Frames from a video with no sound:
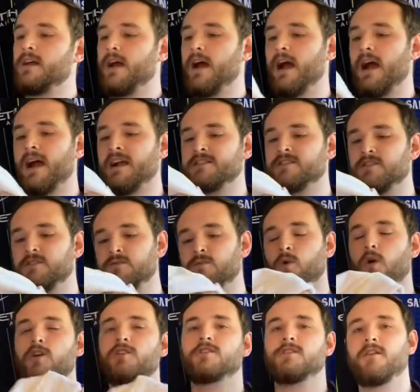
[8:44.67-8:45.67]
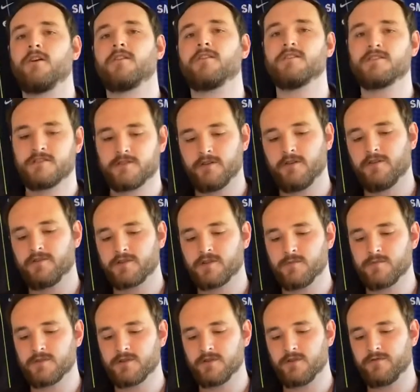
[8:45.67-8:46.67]
I do wash a lot of the stuff.
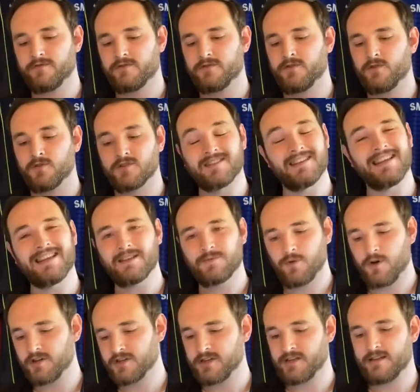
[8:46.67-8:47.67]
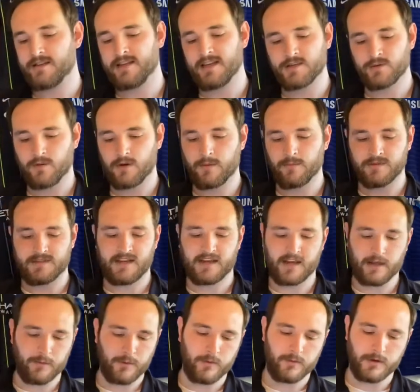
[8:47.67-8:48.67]
Some stuff does need washing. This one in
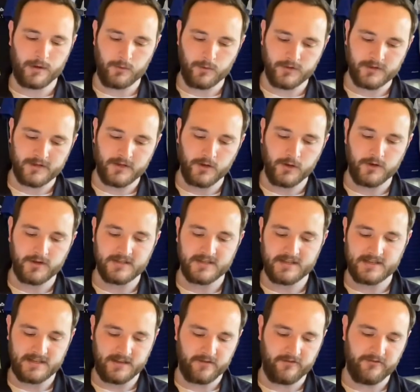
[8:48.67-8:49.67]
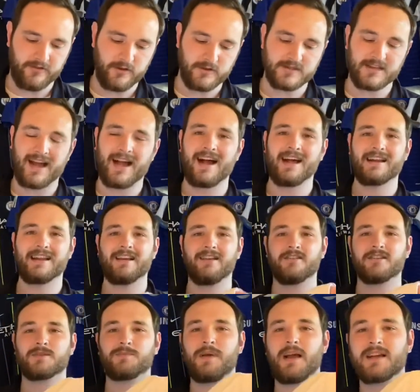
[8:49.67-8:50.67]
particular probably would do because there's a few tiny
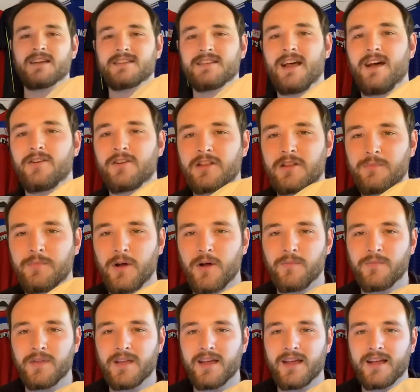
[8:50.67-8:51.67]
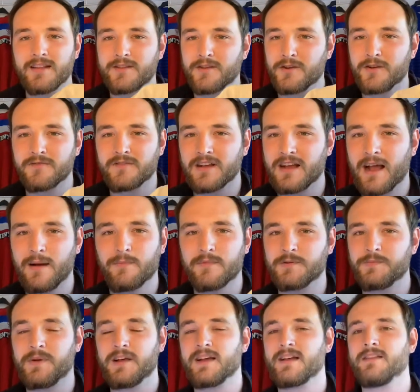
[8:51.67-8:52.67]
little specks down at the bottom there. I don't know if the
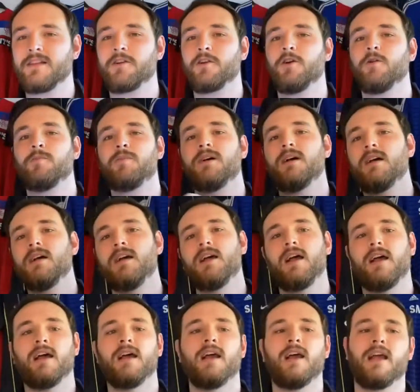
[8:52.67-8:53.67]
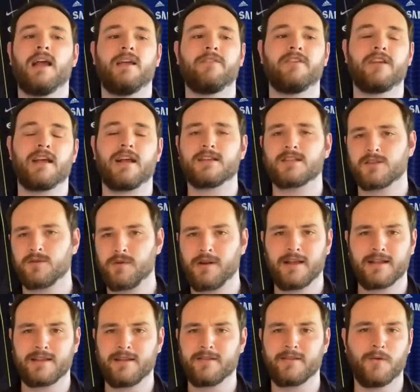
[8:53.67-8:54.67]
camera's picking that up. If you get something
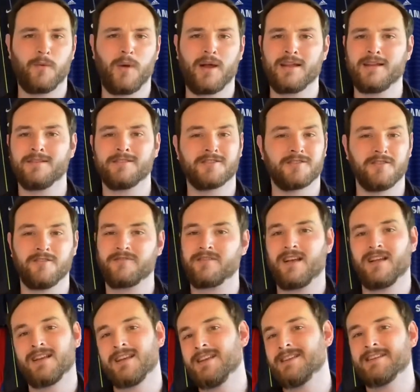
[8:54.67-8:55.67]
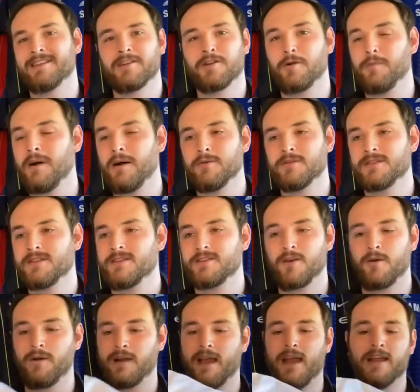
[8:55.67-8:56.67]
like the whitening stuff, that'll easily come out.
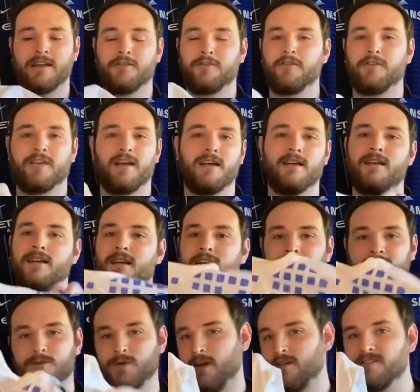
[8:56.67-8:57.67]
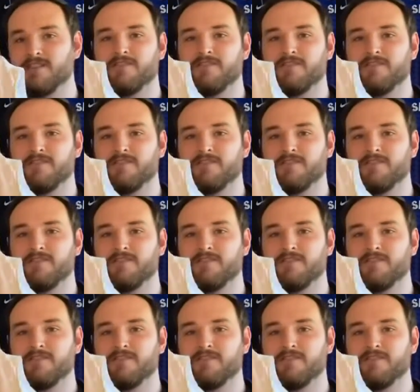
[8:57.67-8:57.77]
So again, another £12 to